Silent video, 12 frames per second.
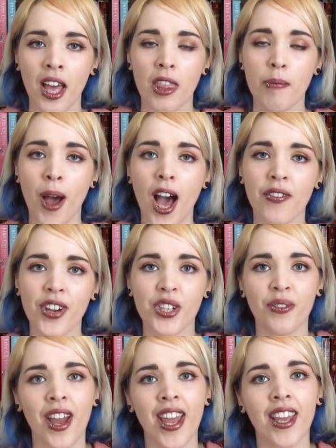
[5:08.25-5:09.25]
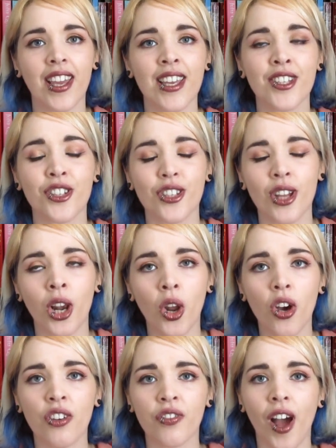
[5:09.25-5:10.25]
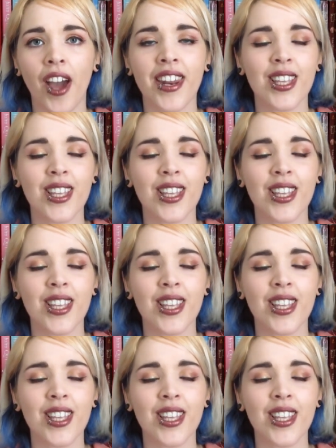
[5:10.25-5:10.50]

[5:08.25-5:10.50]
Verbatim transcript: the Perfect Rake is just a lot of fun,